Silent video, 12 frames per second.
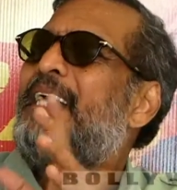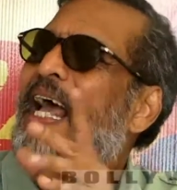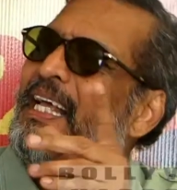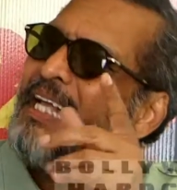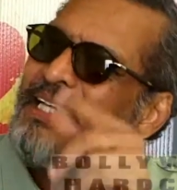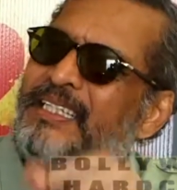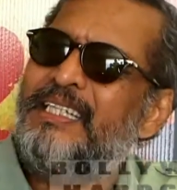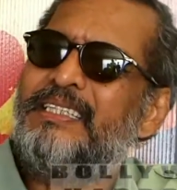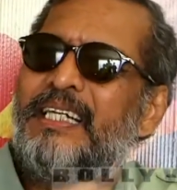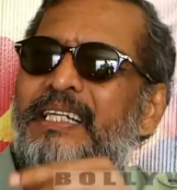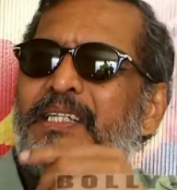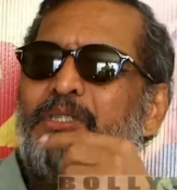I think
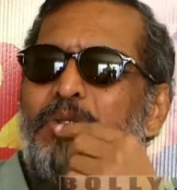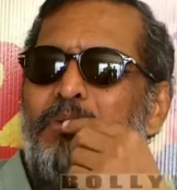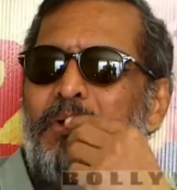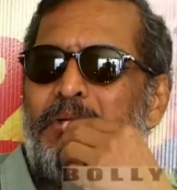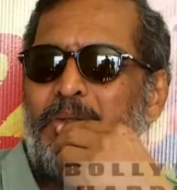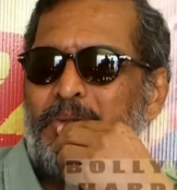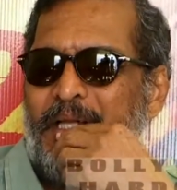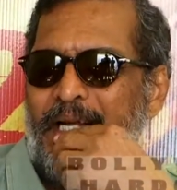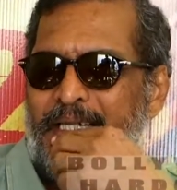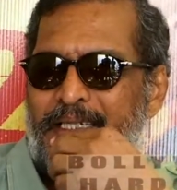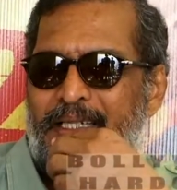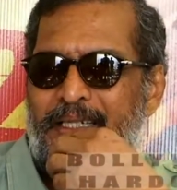that I should not do
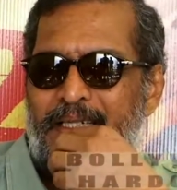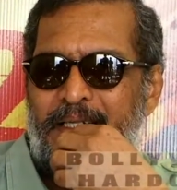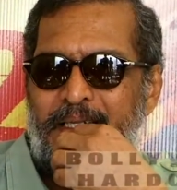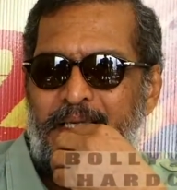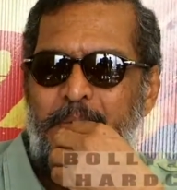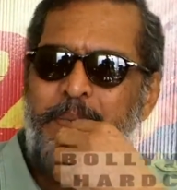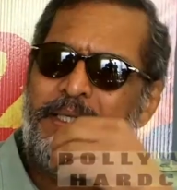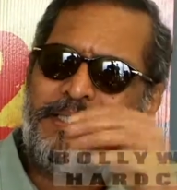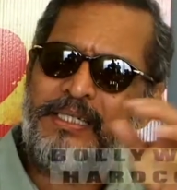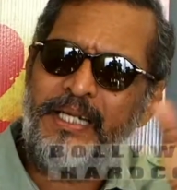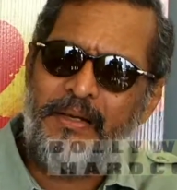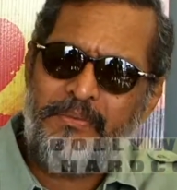that. And
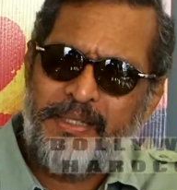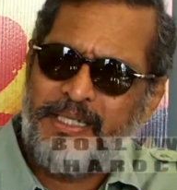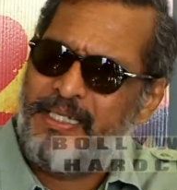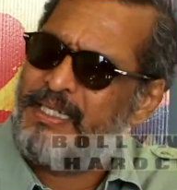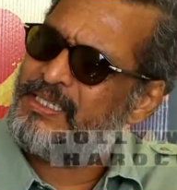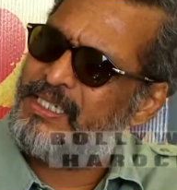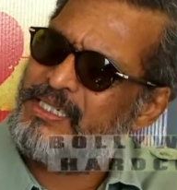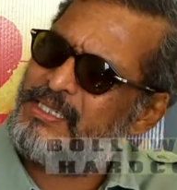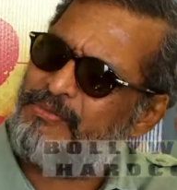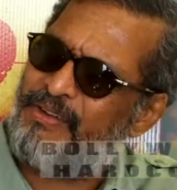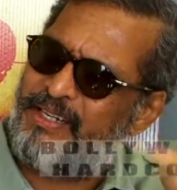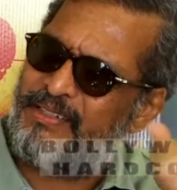because now it's his
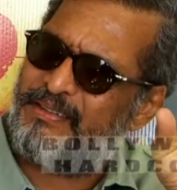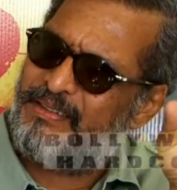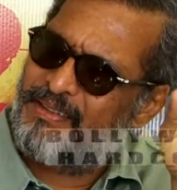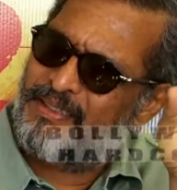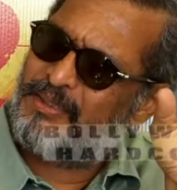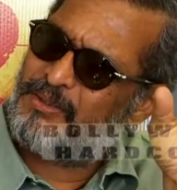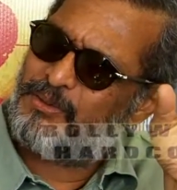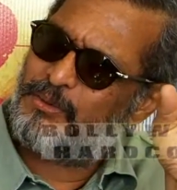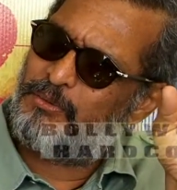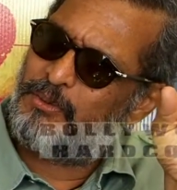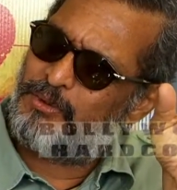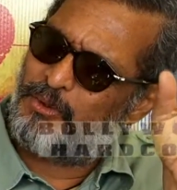fate.
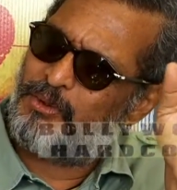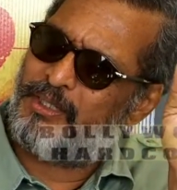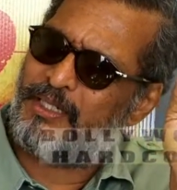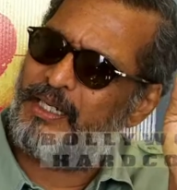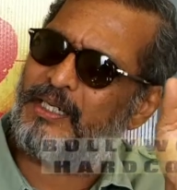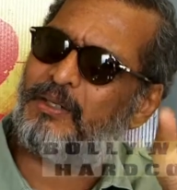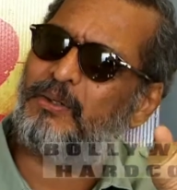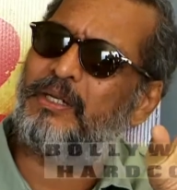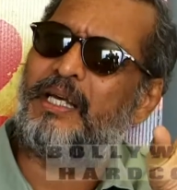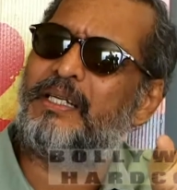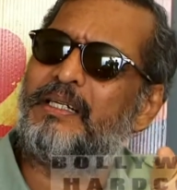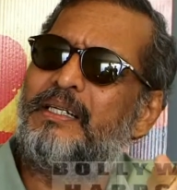You do whatever you want to
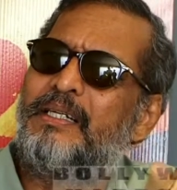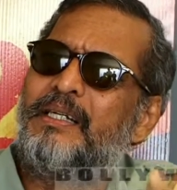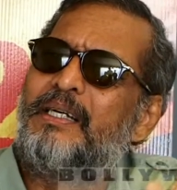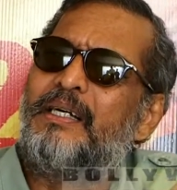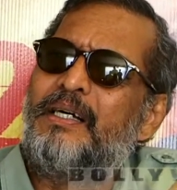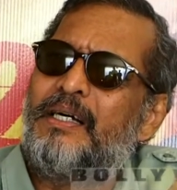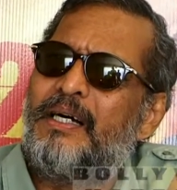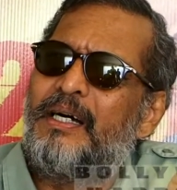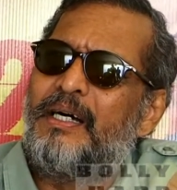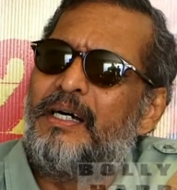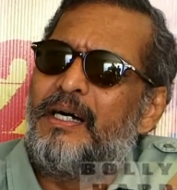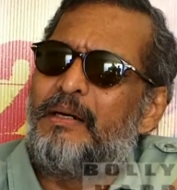
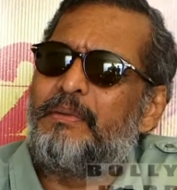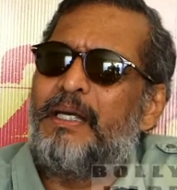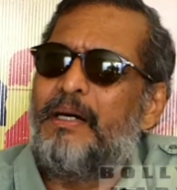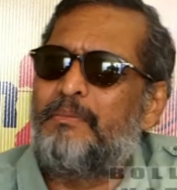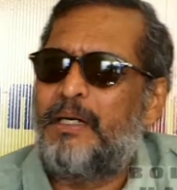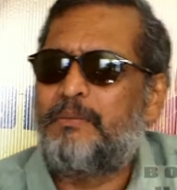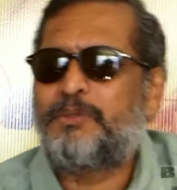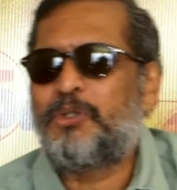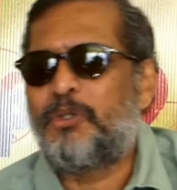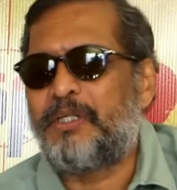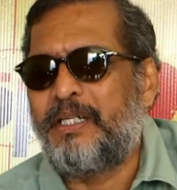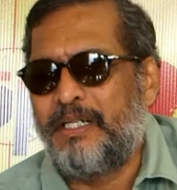do. Now we are
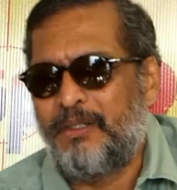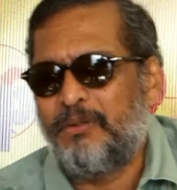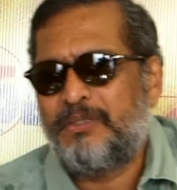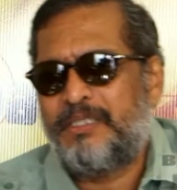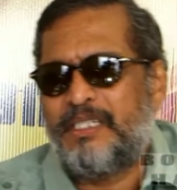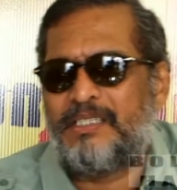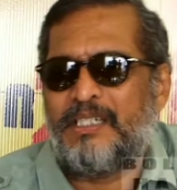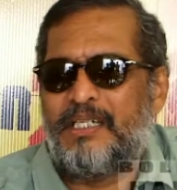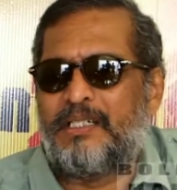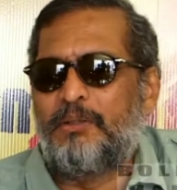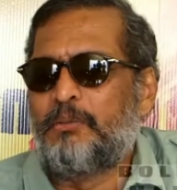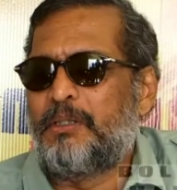not young. It's 30 years
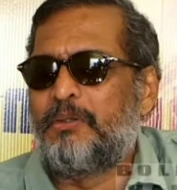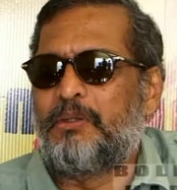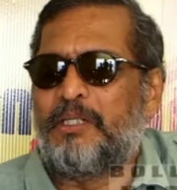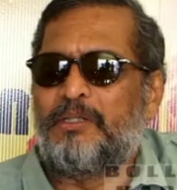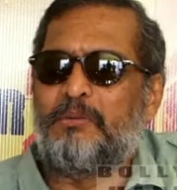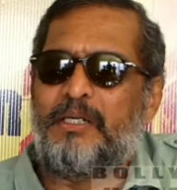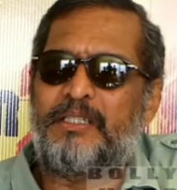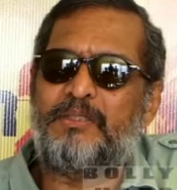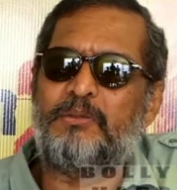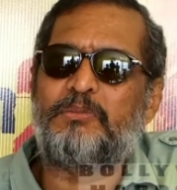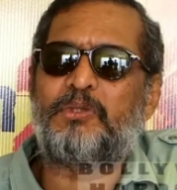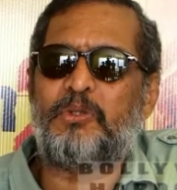old. You have to think what
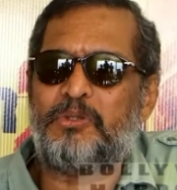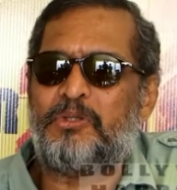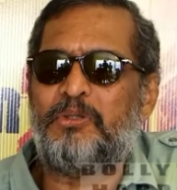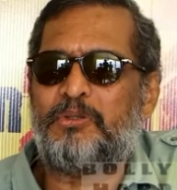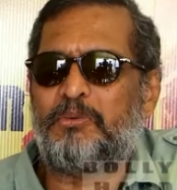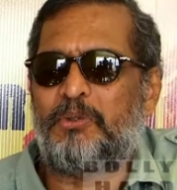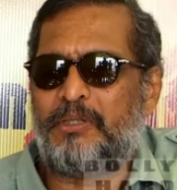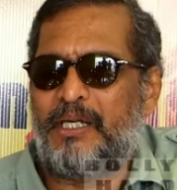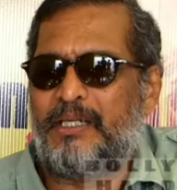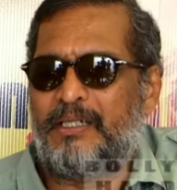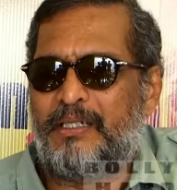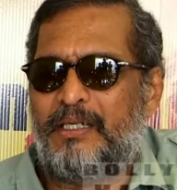you want
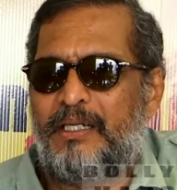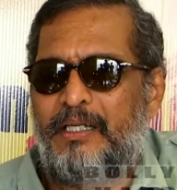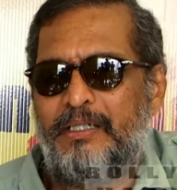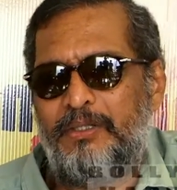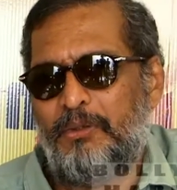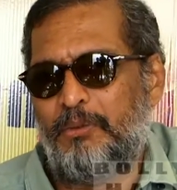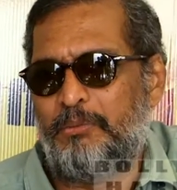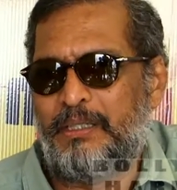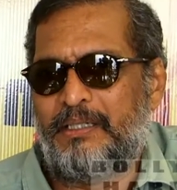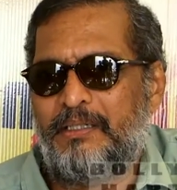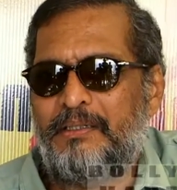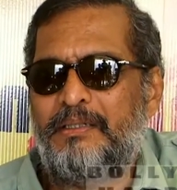to do. And you know
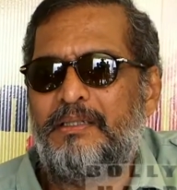better.